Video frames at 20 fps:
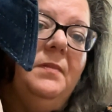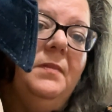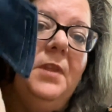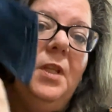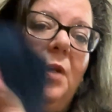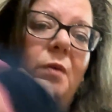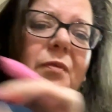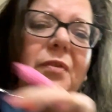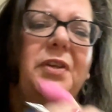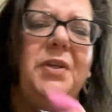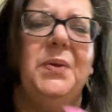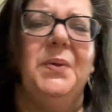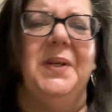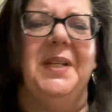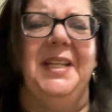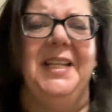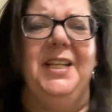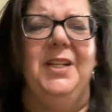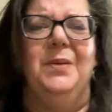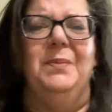Hopefully you can
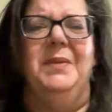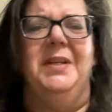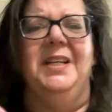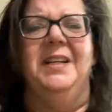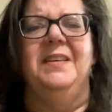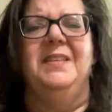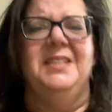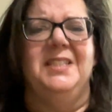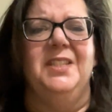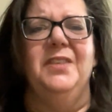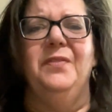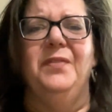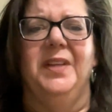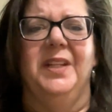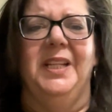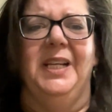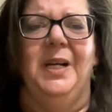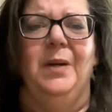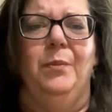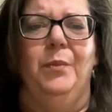hear me. I still feel
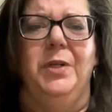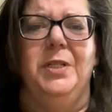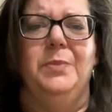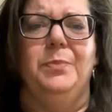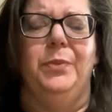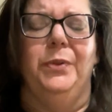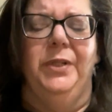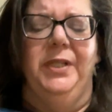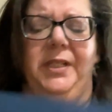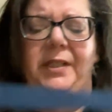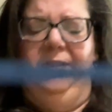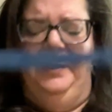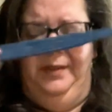like I'm whispering.